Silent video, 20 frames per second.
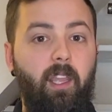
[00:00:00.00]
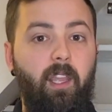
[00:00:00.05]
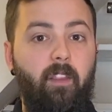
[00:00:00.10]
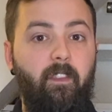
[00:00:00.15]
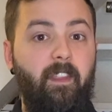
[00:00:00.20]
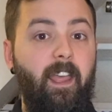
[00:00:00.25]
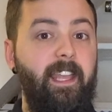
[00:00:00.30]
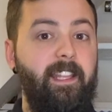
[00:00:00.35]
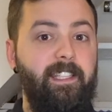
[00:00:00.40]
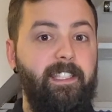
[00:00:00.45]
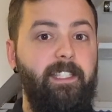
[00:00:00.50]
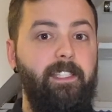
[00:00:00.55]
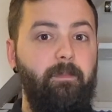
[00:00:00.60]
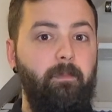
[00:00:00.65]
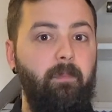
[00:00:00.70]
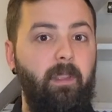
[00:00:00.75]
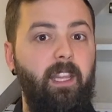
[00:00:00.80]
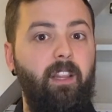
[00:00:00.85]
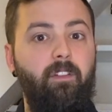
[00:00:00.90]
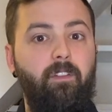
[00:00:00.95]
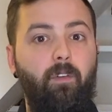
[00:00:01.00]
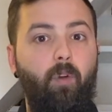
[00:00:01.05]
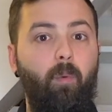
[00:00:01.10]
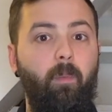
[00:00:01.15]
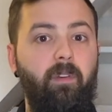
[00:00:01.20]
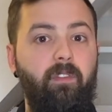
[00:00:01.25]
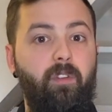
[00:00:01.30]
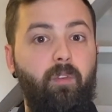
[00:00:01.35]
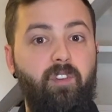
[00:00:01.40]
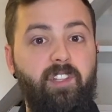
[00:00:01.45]
That's in the form
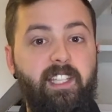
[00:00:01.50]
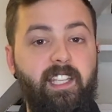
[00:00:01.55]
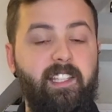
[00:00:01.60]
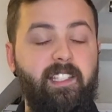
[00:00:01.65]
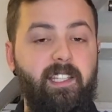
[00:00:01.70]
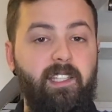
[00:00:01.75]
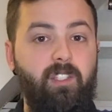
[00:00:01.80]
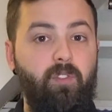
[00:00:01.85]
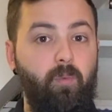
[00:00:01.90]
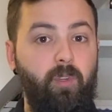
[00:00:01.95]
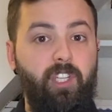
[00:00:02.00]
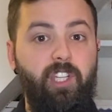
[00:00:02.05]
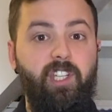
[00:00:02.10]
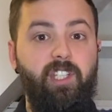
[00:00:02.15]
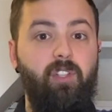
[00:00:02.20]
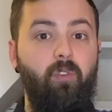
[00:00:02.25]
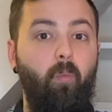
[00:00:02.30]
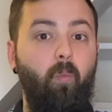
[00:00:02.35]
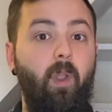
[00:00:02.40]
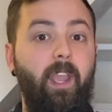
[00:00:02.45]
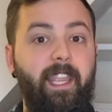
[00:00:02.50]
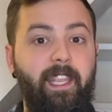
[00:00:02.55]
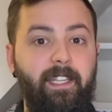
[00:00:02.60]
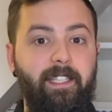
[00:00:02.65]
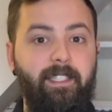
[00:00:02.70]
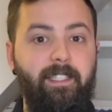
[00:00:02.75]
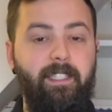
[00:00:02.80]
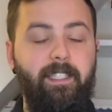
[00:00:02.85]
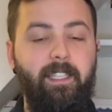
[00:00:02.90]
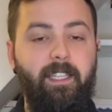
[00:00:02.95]
of the resistance, which is the
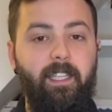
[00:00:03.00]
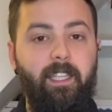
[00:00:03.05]
weight.